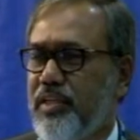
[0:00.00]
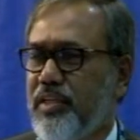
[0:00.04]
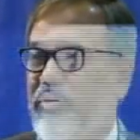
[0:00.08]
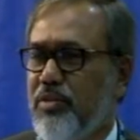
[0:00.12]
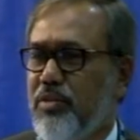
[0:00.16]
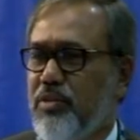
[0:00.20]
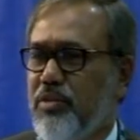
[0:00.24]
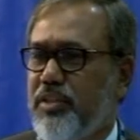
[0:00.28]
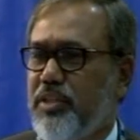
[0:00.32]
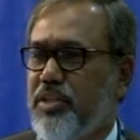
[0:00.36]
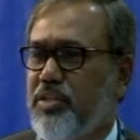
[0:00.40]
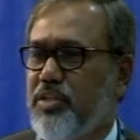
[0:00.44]

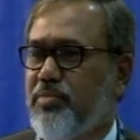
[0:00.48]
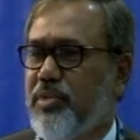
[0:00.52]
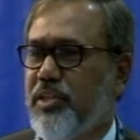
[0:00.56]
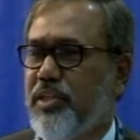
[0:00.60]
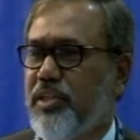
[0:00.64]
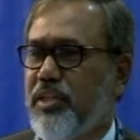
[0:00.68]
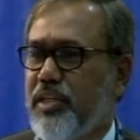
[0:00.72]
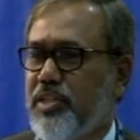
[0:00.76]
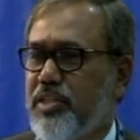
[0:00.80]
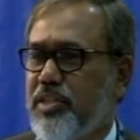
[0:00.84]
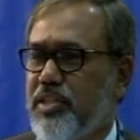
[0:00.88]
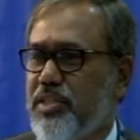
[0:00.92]
which has been in
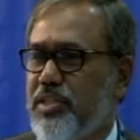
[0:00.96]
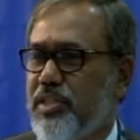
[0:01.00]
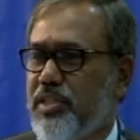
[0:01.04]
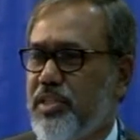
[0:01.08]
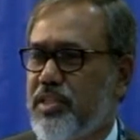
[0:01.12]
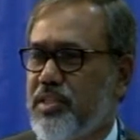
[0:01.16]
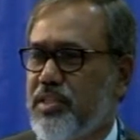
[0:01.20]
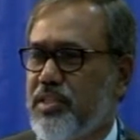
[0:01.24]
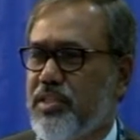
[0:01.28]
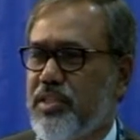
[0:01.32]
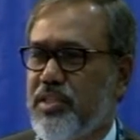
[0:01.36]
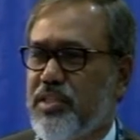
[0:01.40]

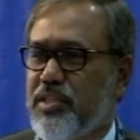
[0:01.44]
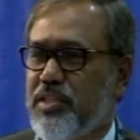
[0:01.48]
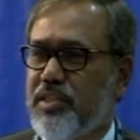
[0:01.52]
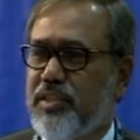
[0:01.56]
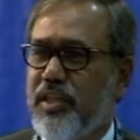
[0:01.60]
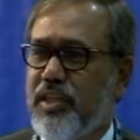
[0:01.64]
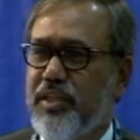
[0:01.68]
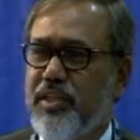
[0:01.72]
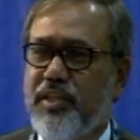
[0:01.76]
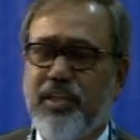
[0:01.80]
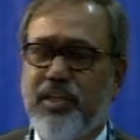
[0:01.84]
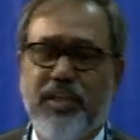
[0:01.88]
existence since
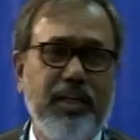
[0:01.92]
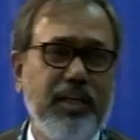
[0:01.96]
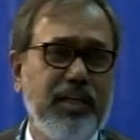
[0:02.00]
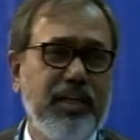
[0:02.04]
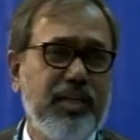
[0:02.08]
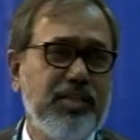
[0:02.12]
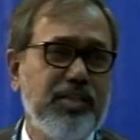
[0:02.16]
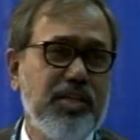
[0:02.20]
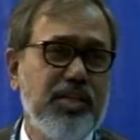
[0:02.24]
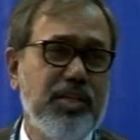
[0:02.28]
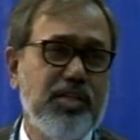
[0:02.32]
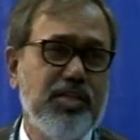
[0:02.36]

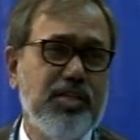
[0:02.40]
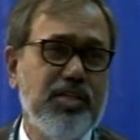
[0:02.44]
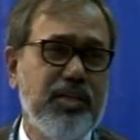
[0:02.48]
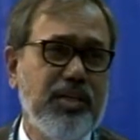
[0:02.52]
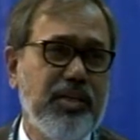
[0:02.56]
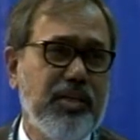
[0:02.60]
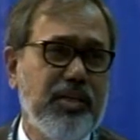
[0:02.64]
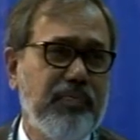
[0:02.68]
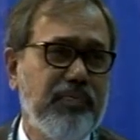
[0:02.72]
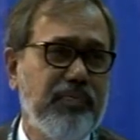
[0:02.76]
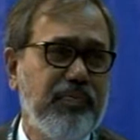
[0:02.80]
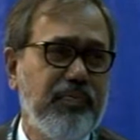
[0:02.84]
1960.